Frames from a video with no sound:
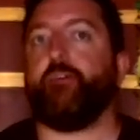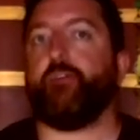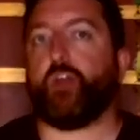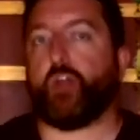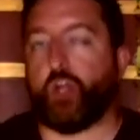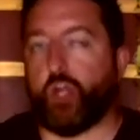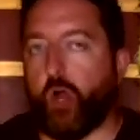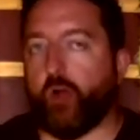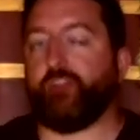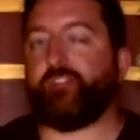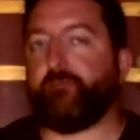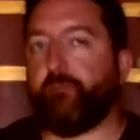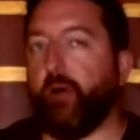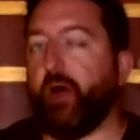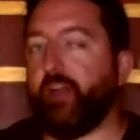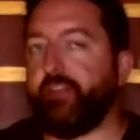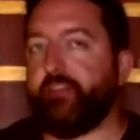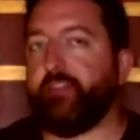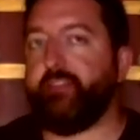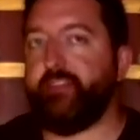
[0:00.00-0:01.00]

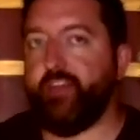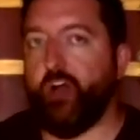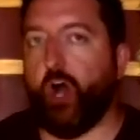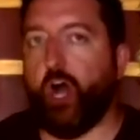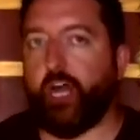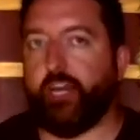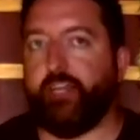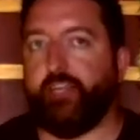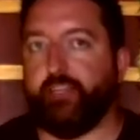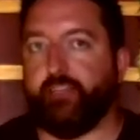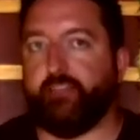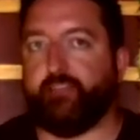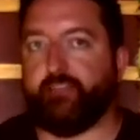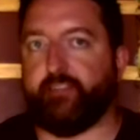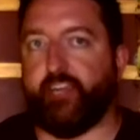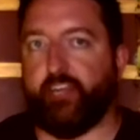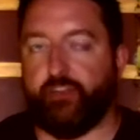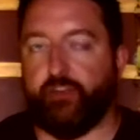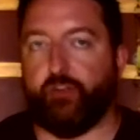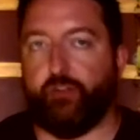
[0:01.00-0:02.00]
correspond to the audience
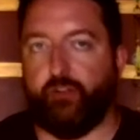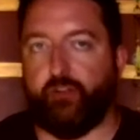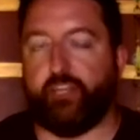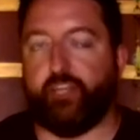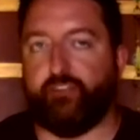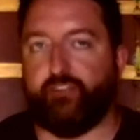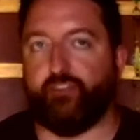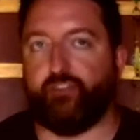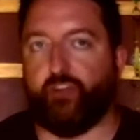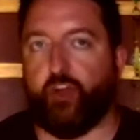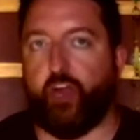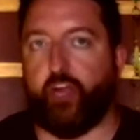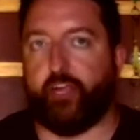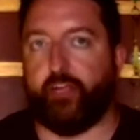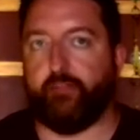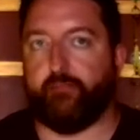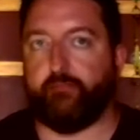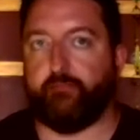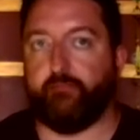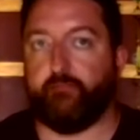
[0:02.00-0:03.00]
that you're looking to target.
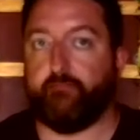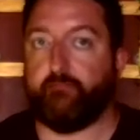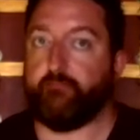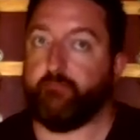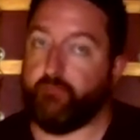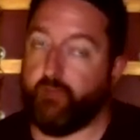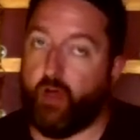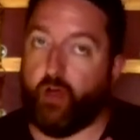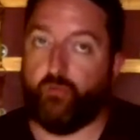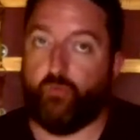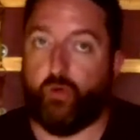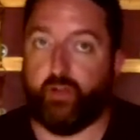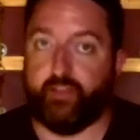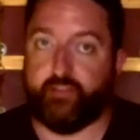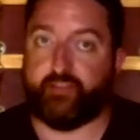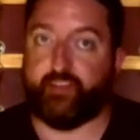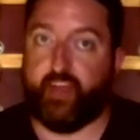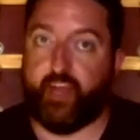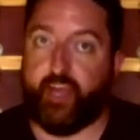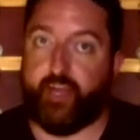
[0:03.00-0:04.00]
On one
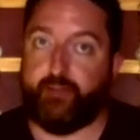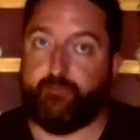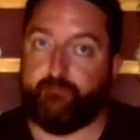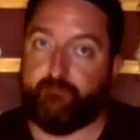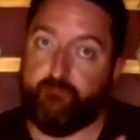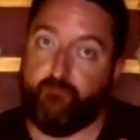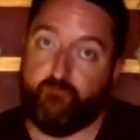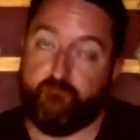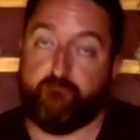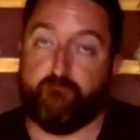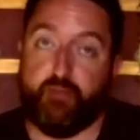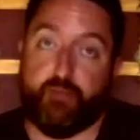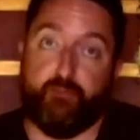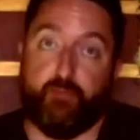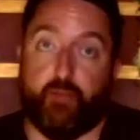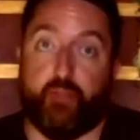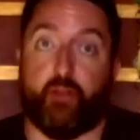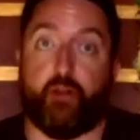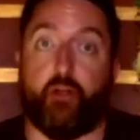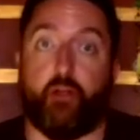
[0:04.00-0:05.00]
side,
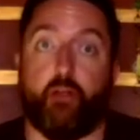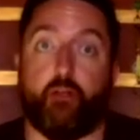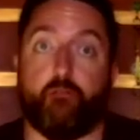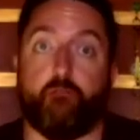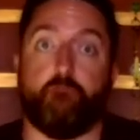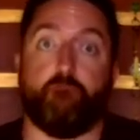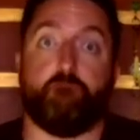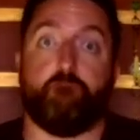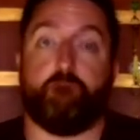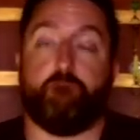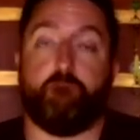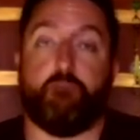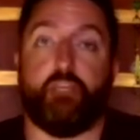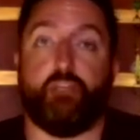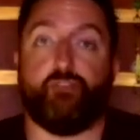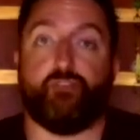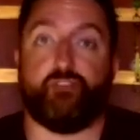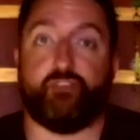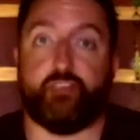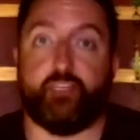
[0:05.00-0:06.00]
people that are
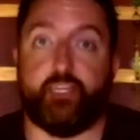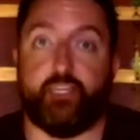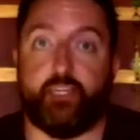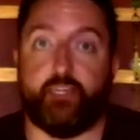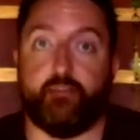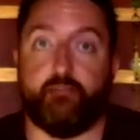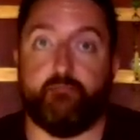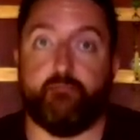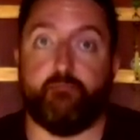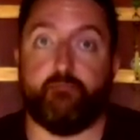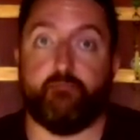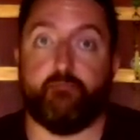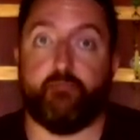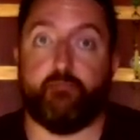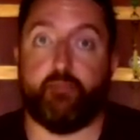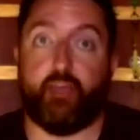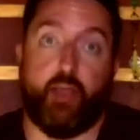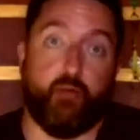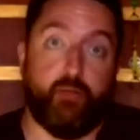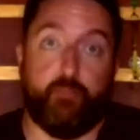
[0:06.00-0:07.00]
interested in
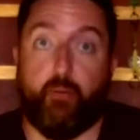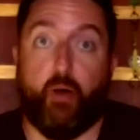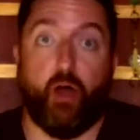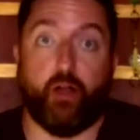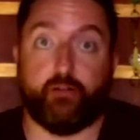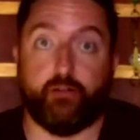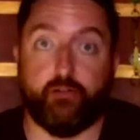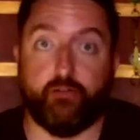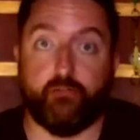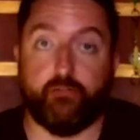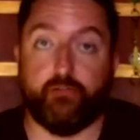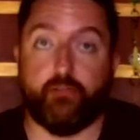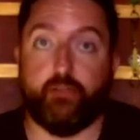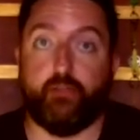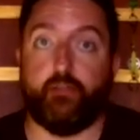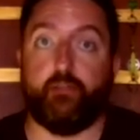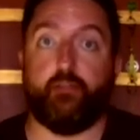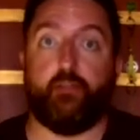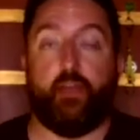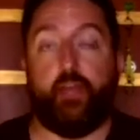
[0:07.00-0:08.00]
Harry Potter,
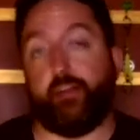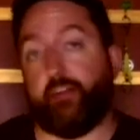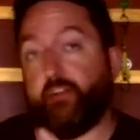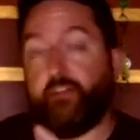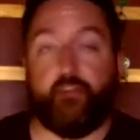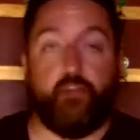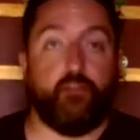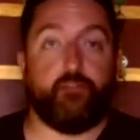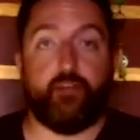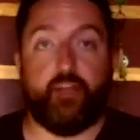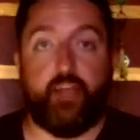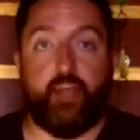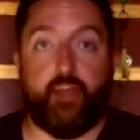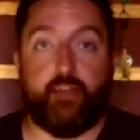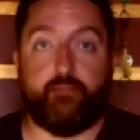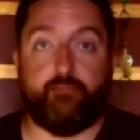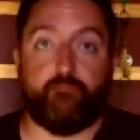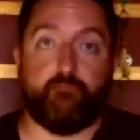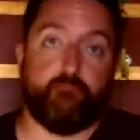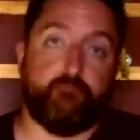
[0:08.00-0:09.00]
and on the other
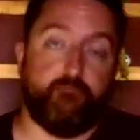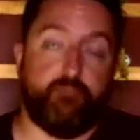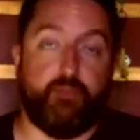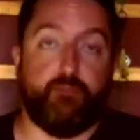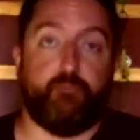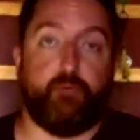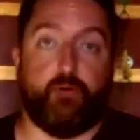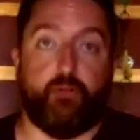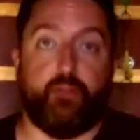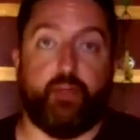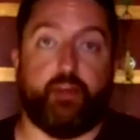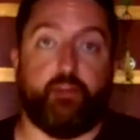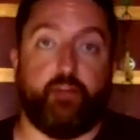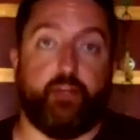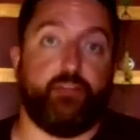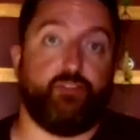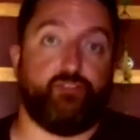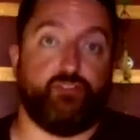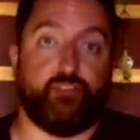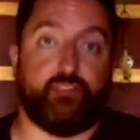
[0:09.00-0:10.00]
hand, people that are
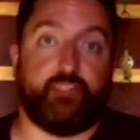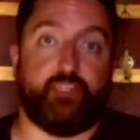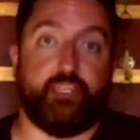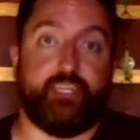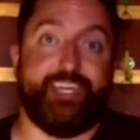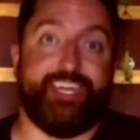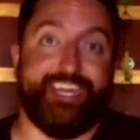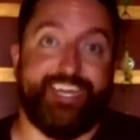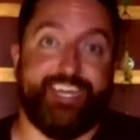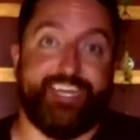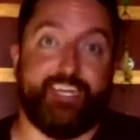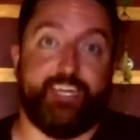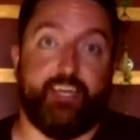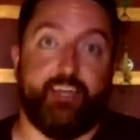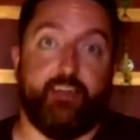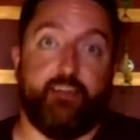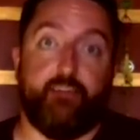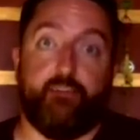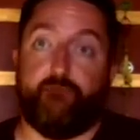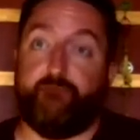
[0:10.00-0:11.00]
interested in
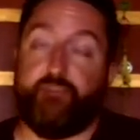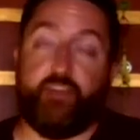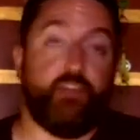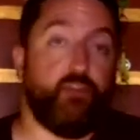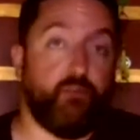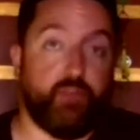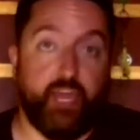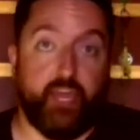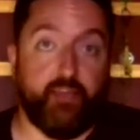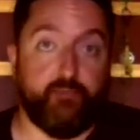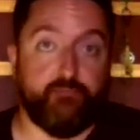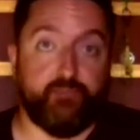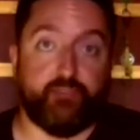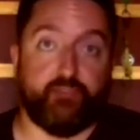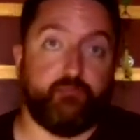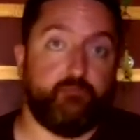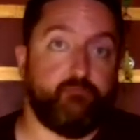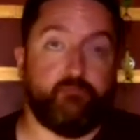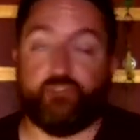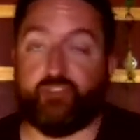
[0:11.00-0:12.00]
video games,
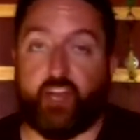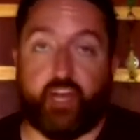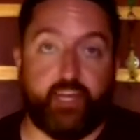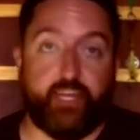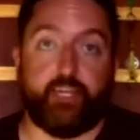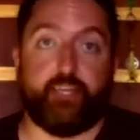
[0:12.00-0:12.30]
Sonic,